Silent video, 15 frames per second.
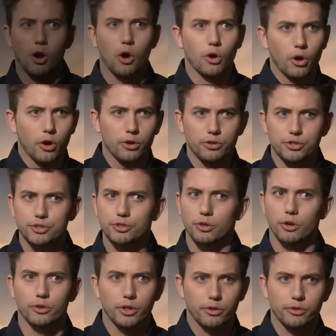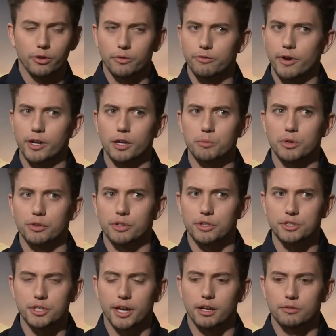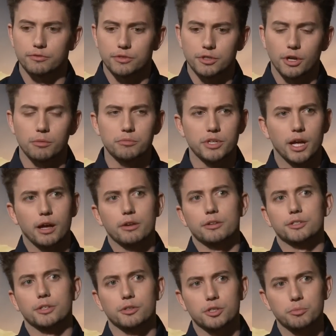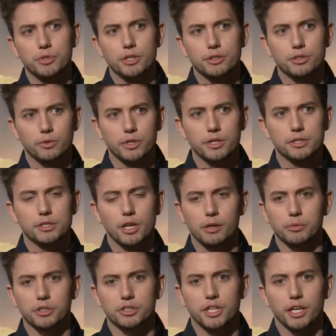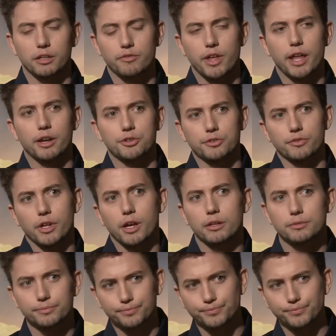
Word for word: aren't as sure, that their fighting ability is kind of dumbed down, so to speak, so he's able to take advantage of that.